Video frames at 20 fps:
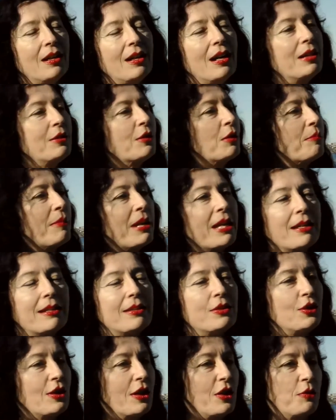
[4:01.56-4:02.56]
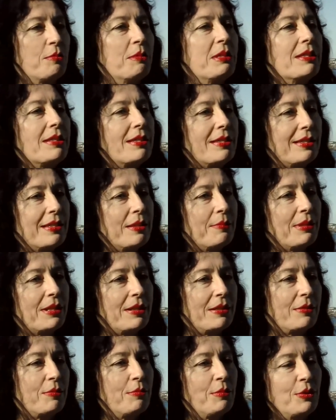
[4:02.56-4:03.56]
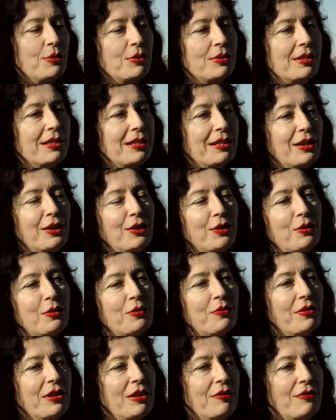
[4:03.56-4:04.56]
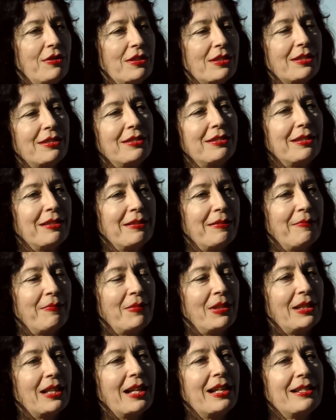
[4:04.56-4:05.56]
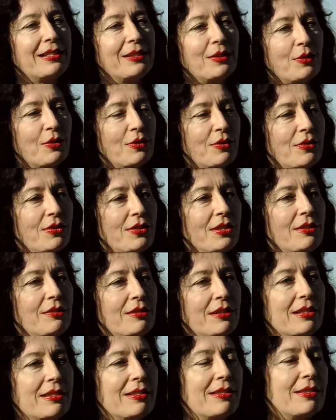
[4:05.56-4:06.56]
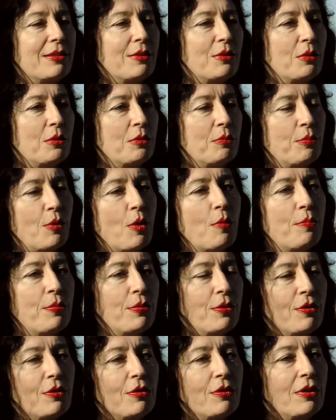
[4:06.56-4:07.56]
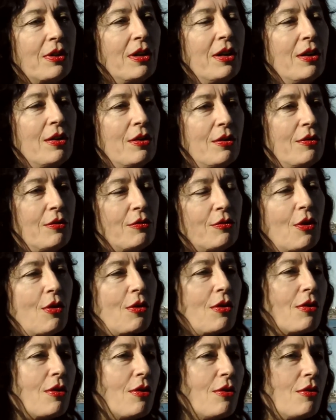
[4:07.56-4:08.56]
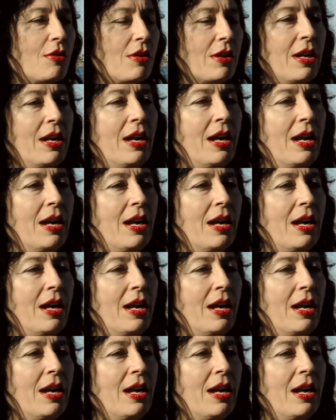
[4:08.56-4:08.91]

I don't make judgments about music, you know, if it's light or serious or pop or rock or